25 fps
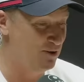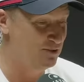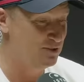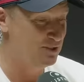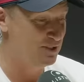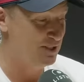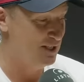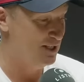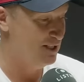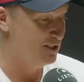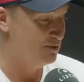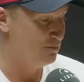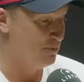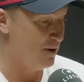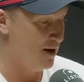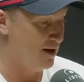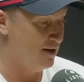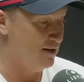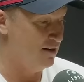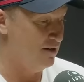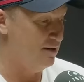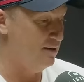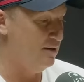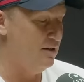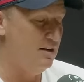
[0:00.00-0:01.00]
it. most things,
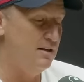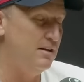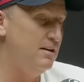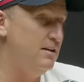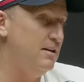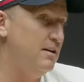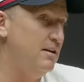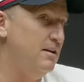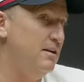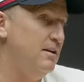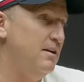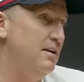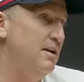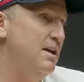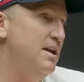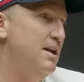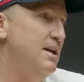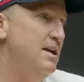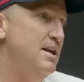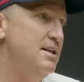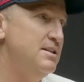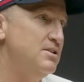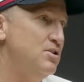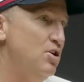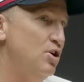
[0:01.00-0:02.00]
but it,
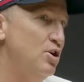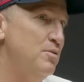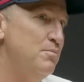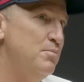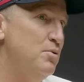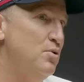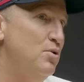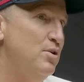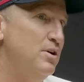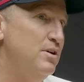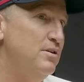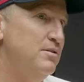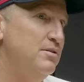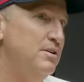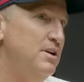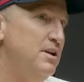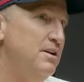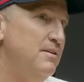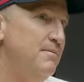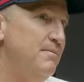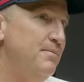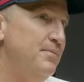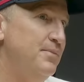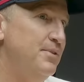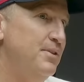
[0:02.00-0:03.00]
he, he's got a point.
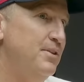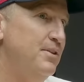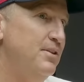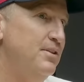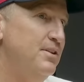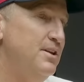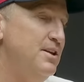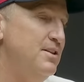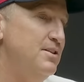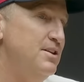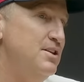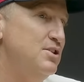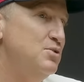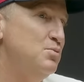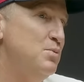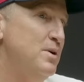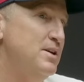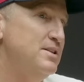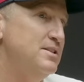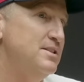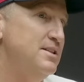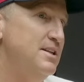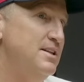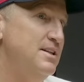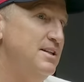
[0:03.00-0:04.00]
It, this
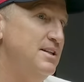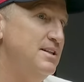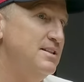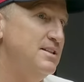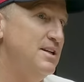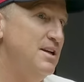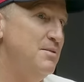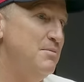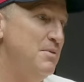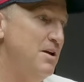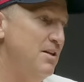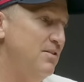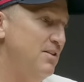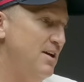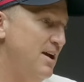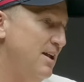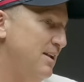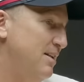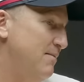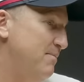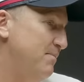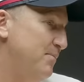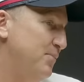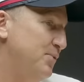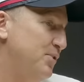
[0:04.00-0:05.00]
West Indian team, they
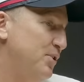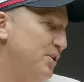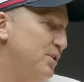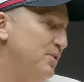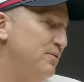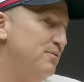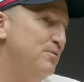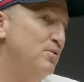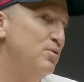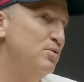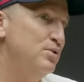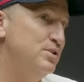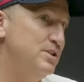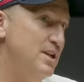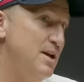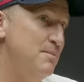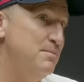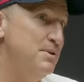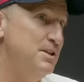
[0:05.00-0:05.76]
had three or four